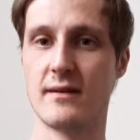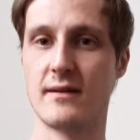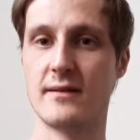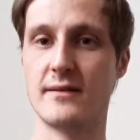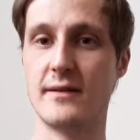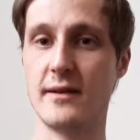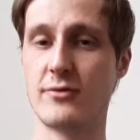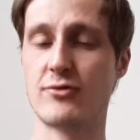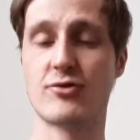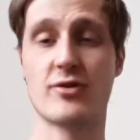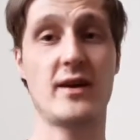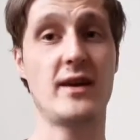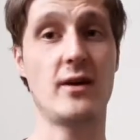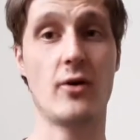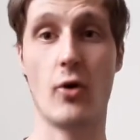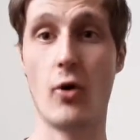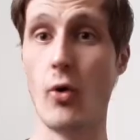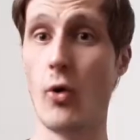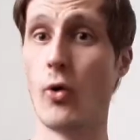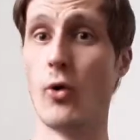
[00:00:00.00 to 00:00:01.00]

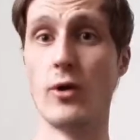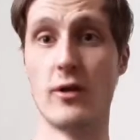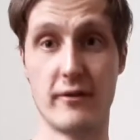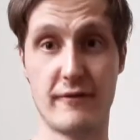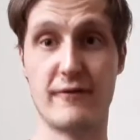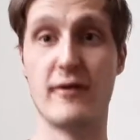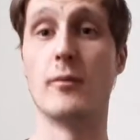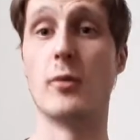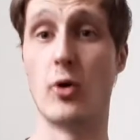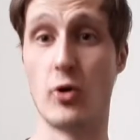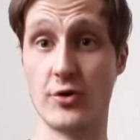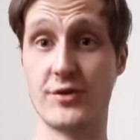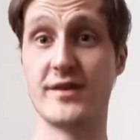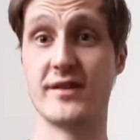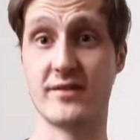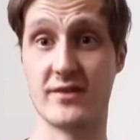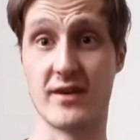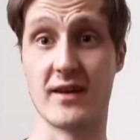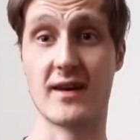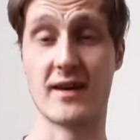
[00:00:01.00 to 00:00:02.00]
Literally all of them are
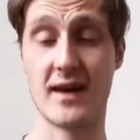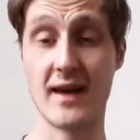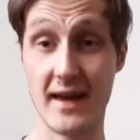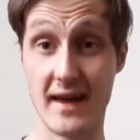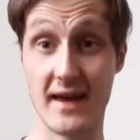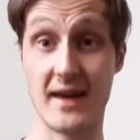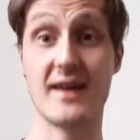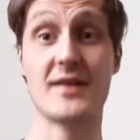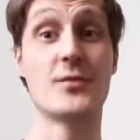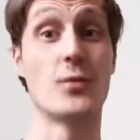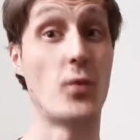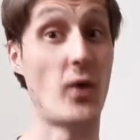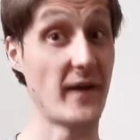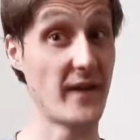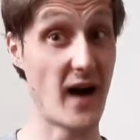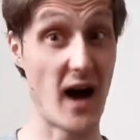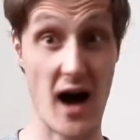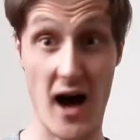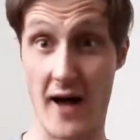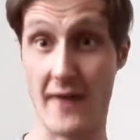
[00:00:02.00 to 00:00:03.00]
autistic. It is
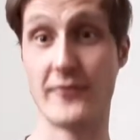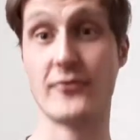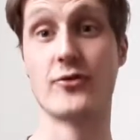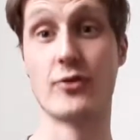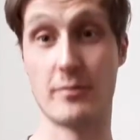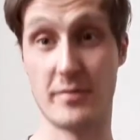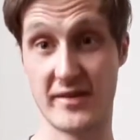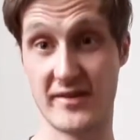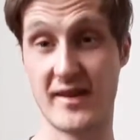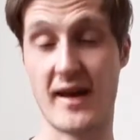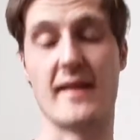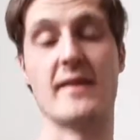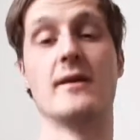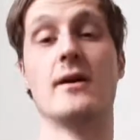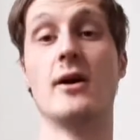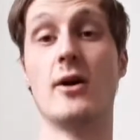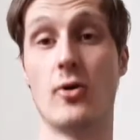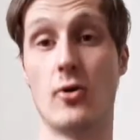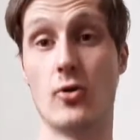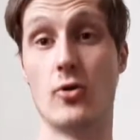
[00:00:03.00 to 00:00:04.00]
100%
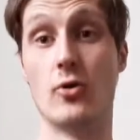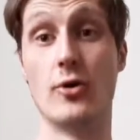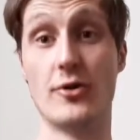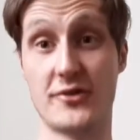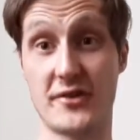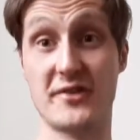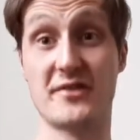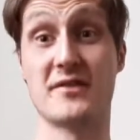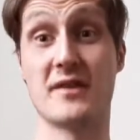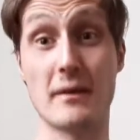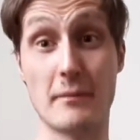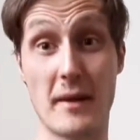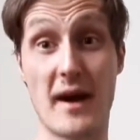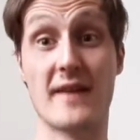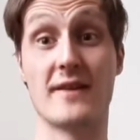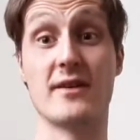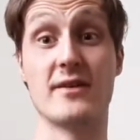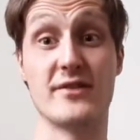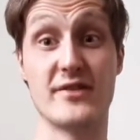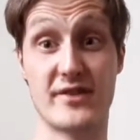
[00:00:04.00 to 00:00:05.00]
autistic men
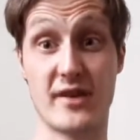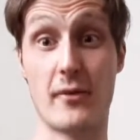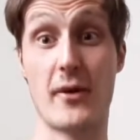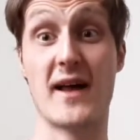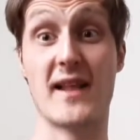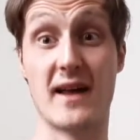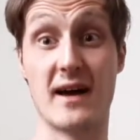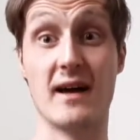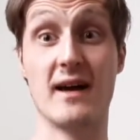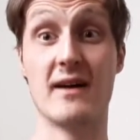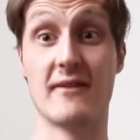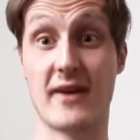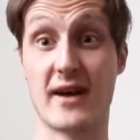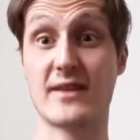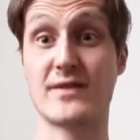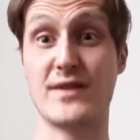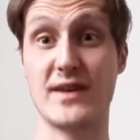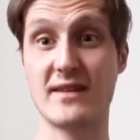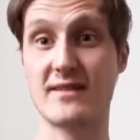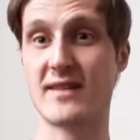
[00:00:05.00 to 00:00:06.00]
and Zoella. That's
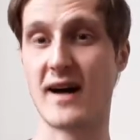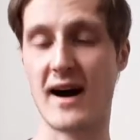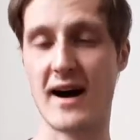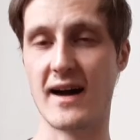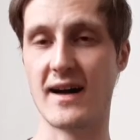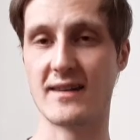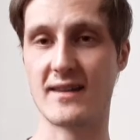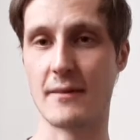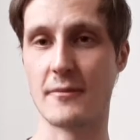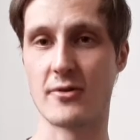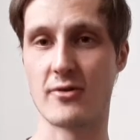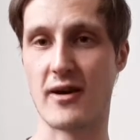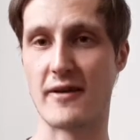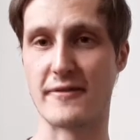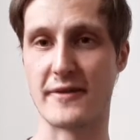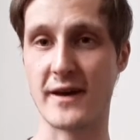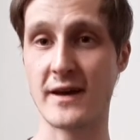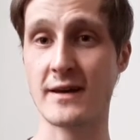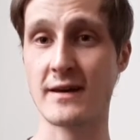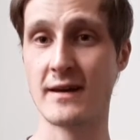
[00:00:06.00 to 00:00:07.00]
the entire
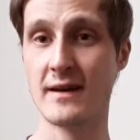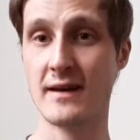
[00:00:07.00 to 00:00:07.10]
demographic.